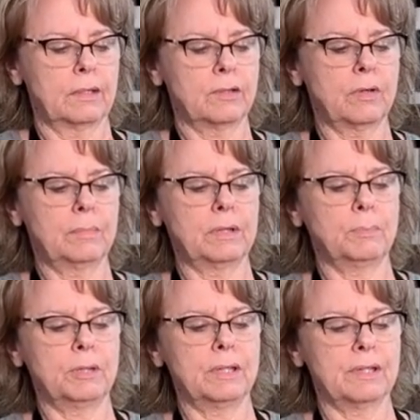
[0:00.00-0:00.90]
So I'm going to
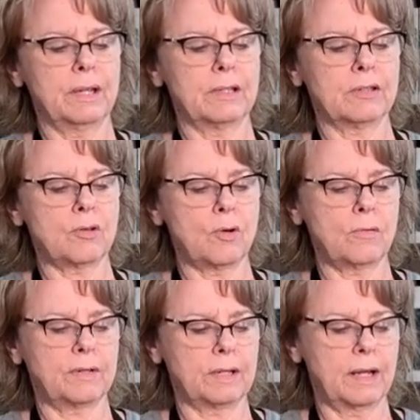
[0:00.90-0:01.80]
put this on the
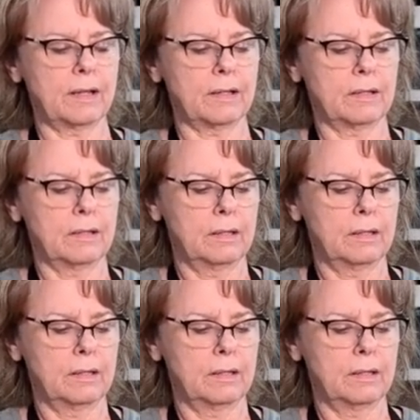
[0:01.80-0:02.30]
stove to get it